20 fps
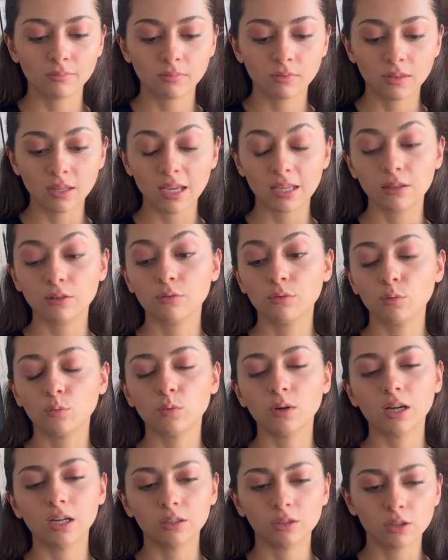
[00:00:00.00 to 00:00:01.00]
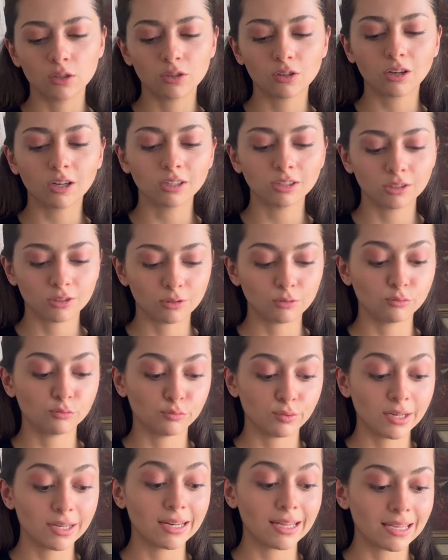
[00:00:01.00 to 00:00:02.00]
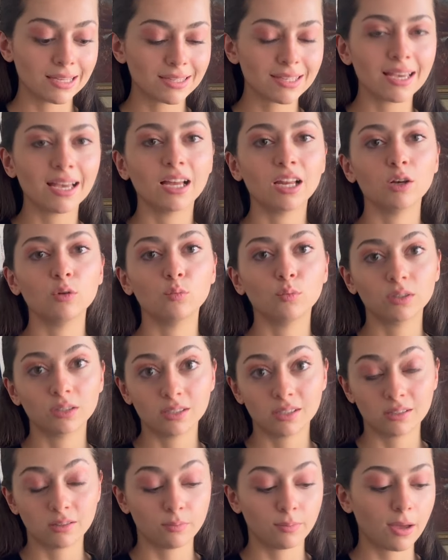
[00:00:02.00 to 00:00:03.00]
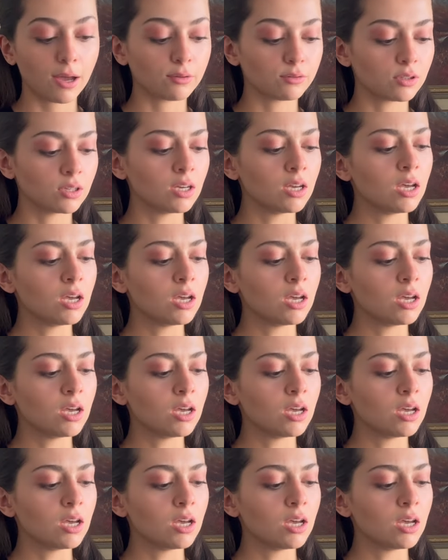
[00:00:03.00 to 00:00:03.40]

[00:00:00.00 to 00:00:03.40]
the end of the word, you can't really tell what is it about,